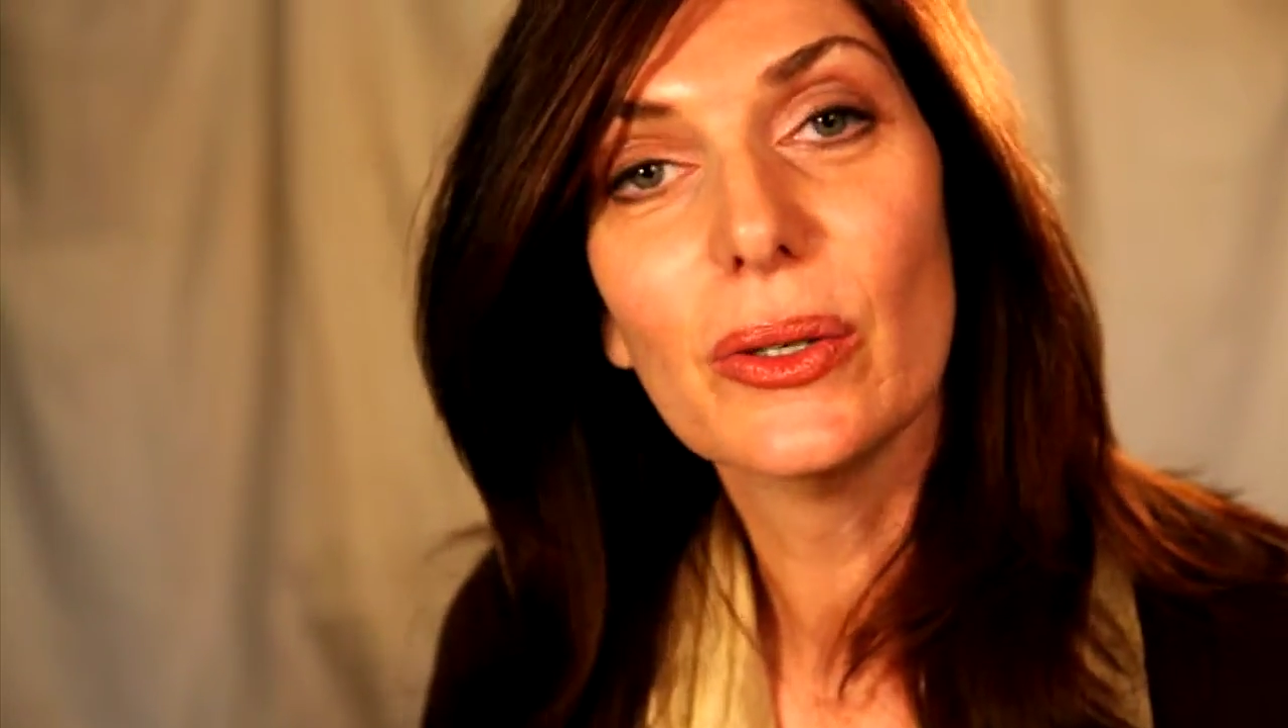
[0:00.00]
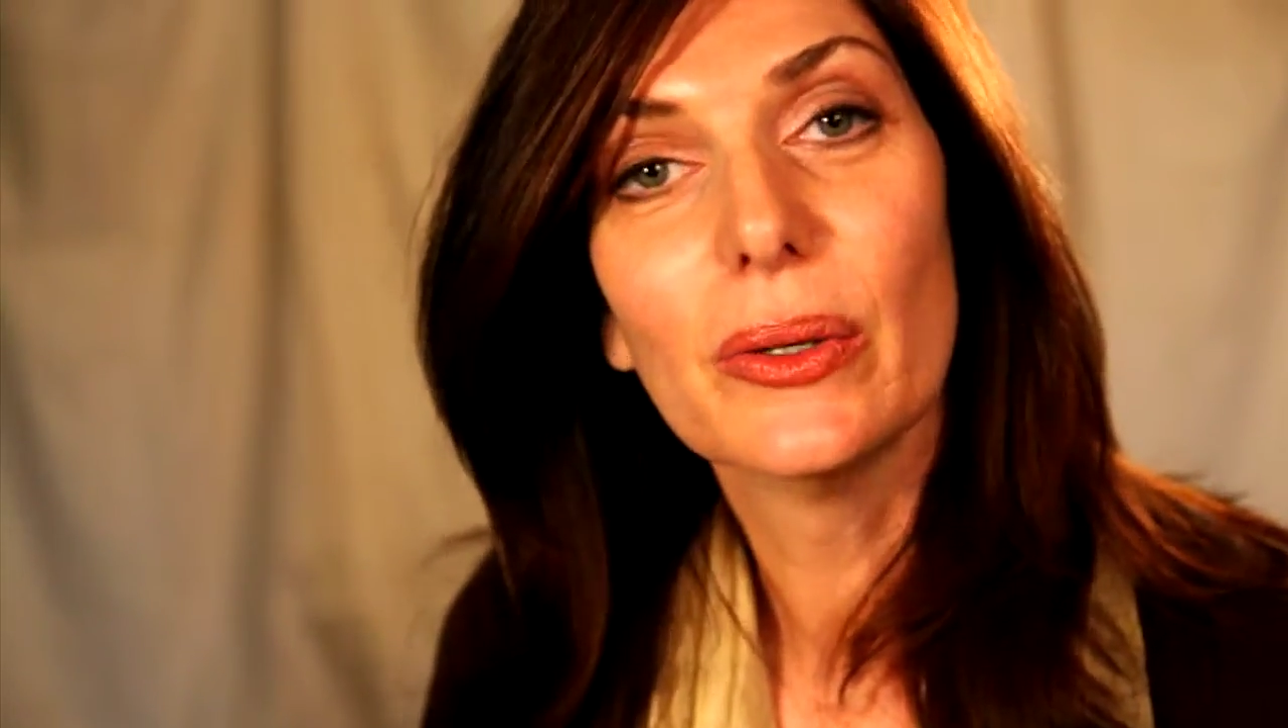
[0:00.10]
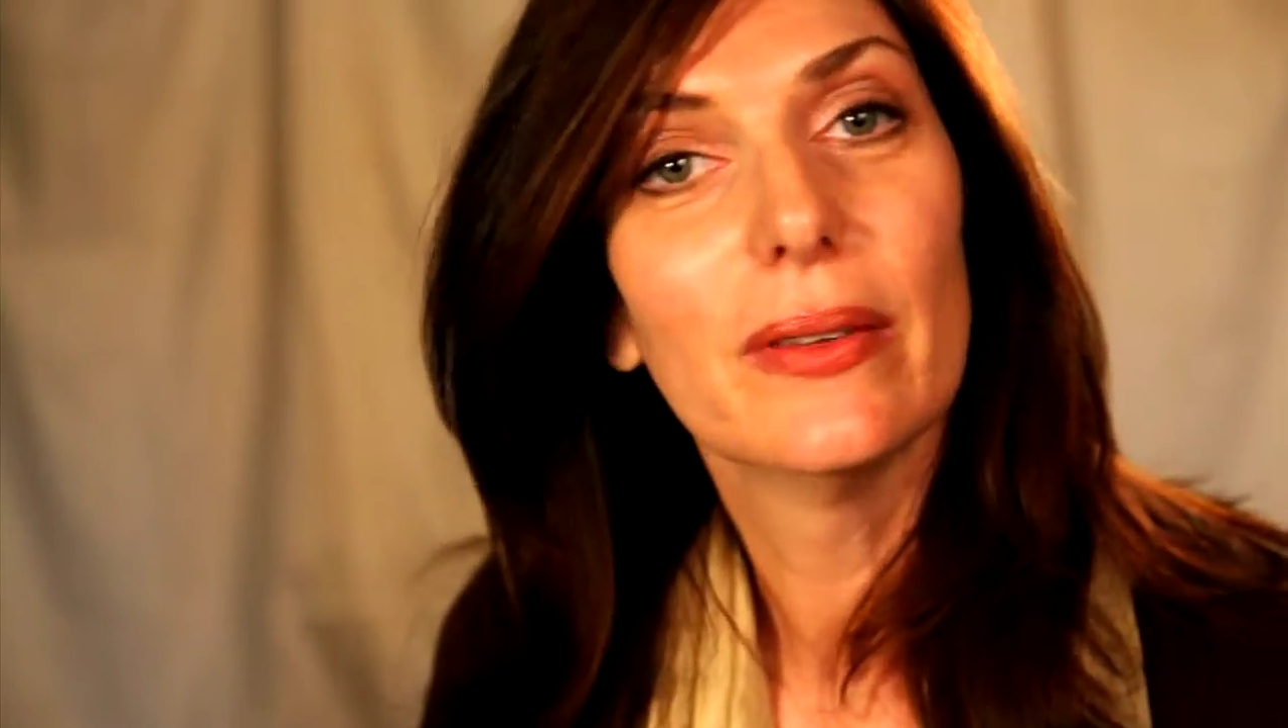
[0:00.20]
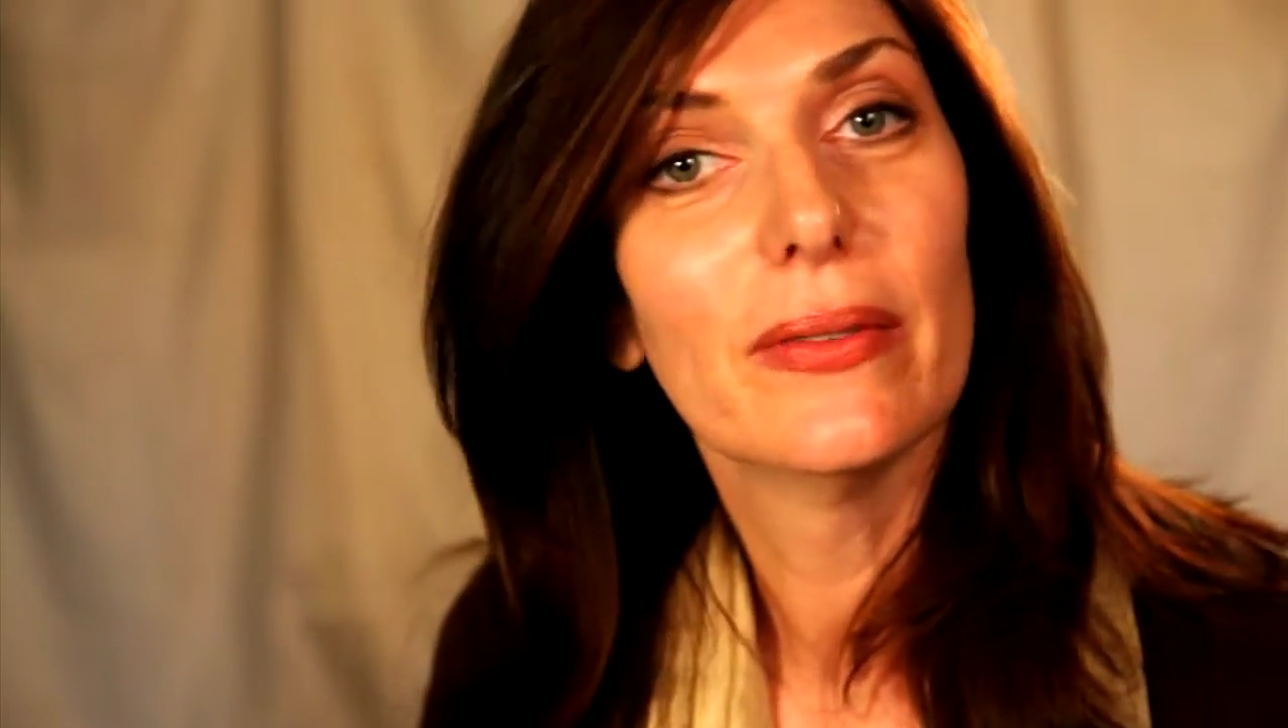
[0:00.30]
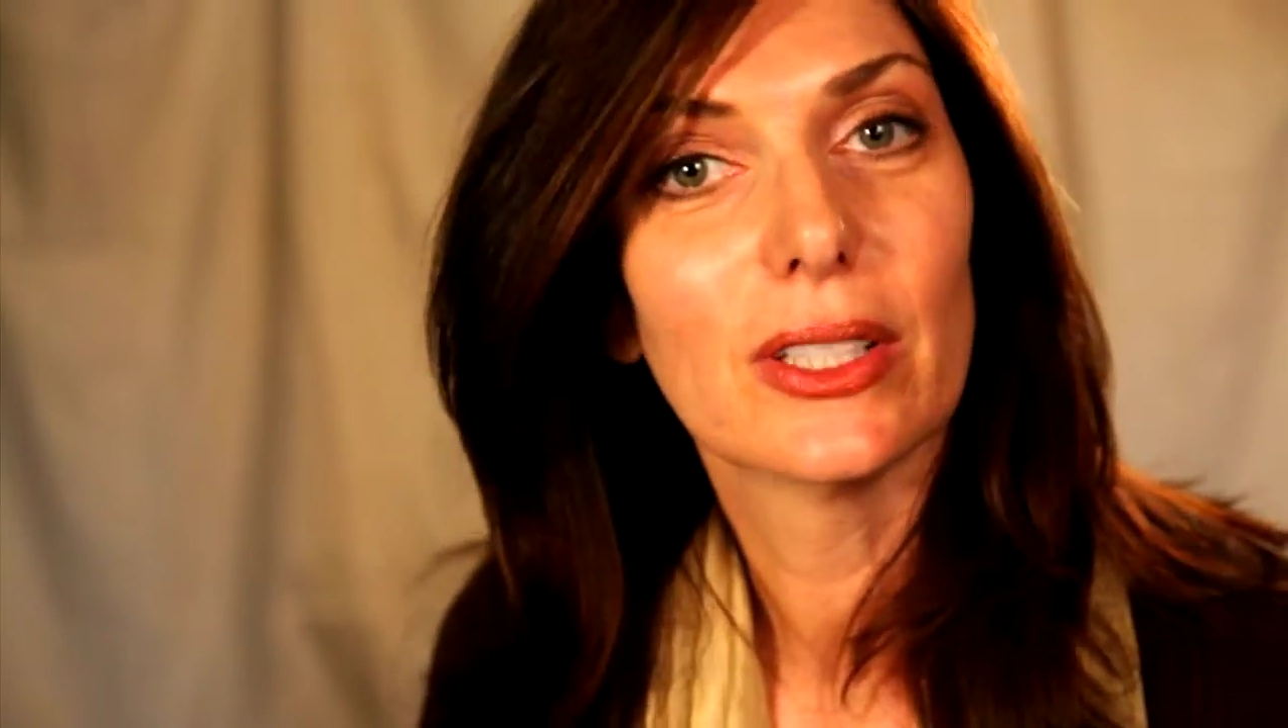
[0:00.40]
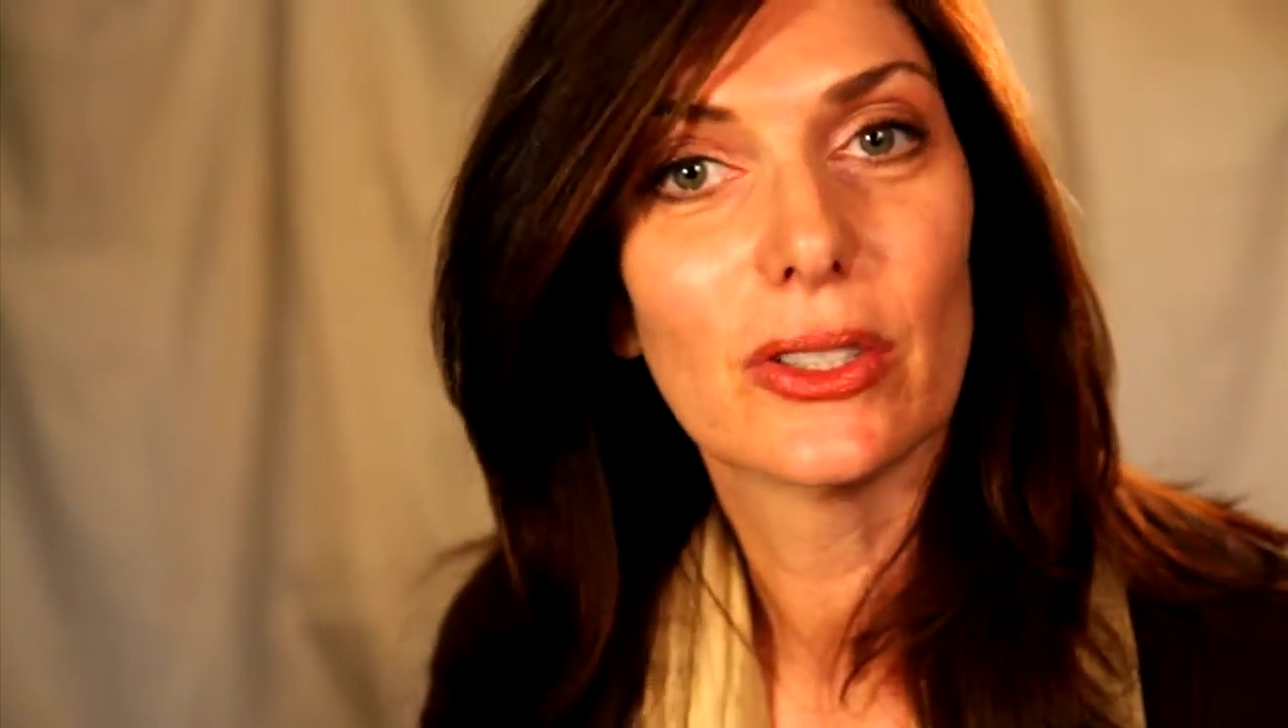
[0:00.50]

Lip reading: invest